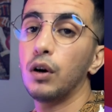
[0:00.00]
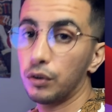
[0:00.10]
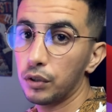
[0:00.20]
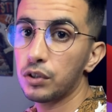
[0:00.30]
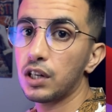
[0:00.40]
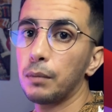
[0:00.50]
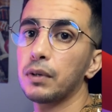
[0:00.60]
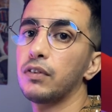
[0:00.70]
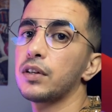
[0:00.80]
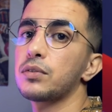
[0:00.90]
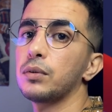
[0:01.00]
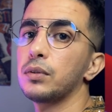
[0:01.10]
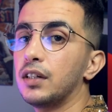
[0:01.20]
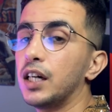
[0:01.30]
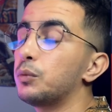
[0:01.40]
on your Shopify
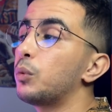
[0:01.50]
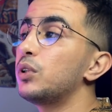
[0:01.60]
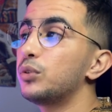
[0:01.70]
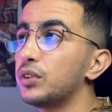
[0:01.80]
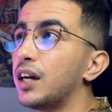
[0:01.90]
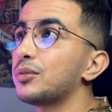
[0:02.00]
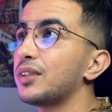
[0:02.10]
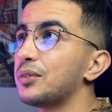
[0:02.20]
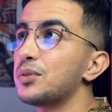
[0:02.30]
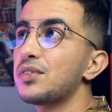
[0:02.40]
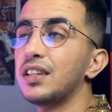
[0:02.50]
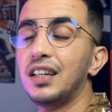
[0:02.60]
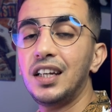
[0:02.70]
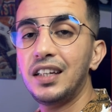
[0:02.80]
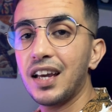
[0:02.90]
store. And we will do that without using
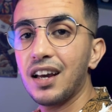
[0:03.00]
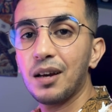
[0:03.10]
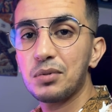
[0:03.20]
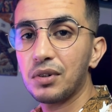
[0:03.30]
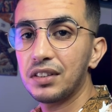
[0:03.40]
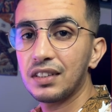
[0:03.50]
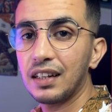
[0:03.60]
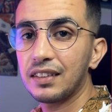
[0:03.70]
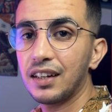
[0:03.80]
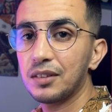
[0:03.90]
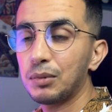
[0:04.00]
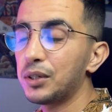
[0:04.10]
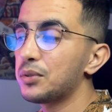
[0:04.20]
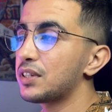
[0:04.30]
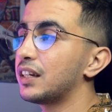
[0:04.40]
any apps or anything like that, by
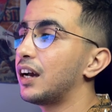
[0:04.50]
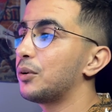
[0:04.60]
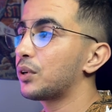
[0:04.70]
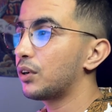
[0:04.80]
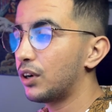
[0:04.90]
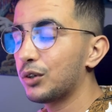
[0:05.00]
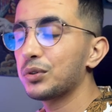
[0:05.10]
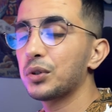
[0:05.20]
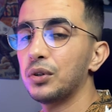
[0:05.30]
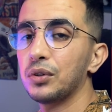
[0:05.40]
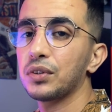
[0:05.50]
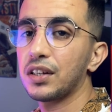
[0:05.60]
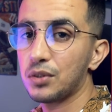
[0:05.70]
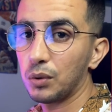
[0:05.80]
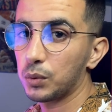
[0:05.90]
using our own code
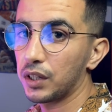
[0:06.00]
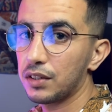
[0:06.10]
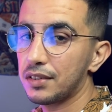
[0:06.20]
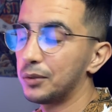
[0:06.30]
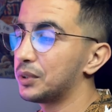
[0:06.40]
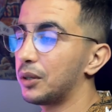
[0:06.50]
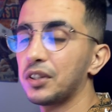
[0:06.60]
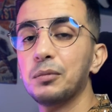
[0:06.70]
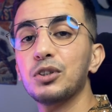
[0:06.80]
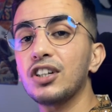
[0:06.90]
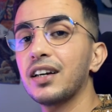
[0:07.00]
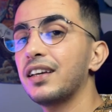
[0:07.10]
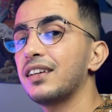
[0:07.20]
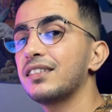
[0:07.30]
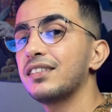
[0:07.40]
as always. And without any more
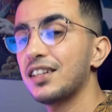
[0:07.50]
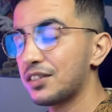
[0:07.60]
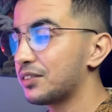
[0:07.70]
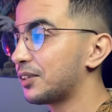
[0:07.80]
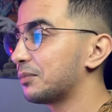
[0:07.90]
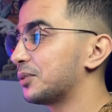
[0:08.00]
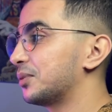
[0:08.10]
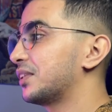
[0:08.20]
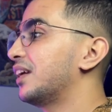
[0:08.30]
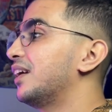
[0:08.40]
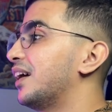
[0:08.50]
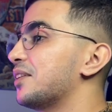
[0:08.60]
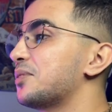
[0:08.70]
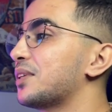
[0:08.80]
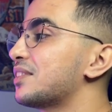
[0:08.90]
talking, let's just jump to it.
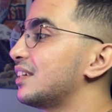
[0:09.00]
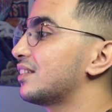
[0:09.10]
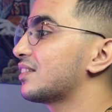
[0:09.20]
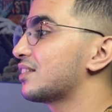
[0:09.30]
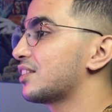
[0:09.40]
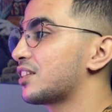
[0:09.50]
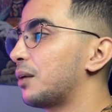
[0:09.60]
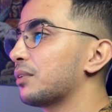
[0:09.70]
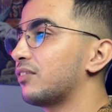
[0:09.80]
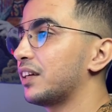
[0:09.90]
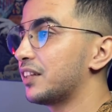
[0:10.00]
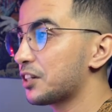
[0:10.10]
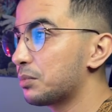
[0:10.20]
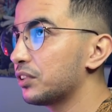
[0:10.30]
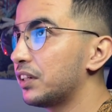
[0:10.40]
As you can see, this is the Shopify
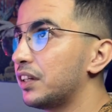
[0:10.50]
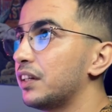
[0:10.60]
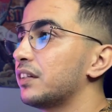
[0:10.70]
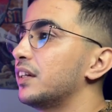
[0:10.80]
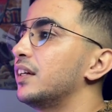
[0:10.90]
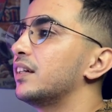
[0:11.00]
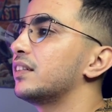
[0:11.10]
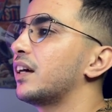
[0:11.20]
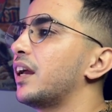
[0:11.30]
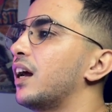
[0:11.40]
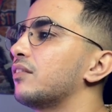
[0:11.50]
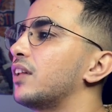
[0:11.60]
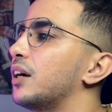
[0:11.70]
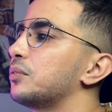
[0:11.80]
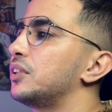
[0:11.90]
dashboard in here, and I have
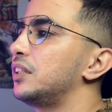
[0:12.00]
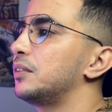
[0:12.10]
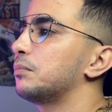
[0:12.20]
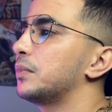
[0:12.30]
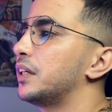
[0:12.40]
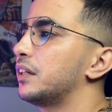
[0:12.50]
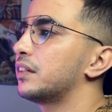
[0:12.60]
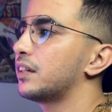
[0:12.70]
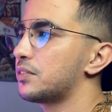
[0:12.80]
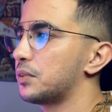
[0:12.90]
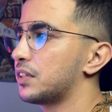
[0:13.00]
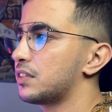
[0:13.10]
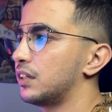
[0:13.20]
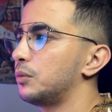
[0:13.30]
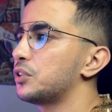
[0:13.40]
DownTeam here, as you can
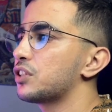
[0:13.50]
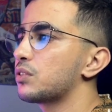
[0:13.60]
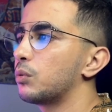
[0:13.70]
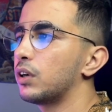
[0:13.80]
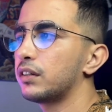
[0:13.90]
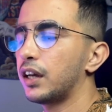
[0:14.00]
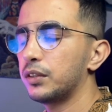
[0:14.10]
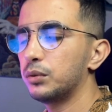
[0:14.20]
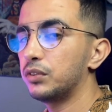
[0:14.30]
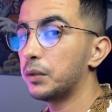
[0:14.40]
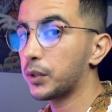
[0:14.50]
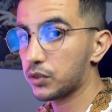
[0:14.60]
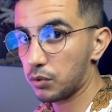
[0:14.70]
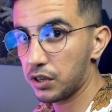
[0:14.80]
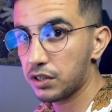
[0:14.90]
see, which is the one I do
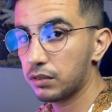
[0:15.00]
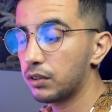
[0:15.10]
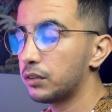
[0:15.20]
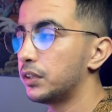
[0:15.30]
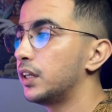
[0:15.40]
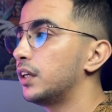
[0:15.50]
demonstration on.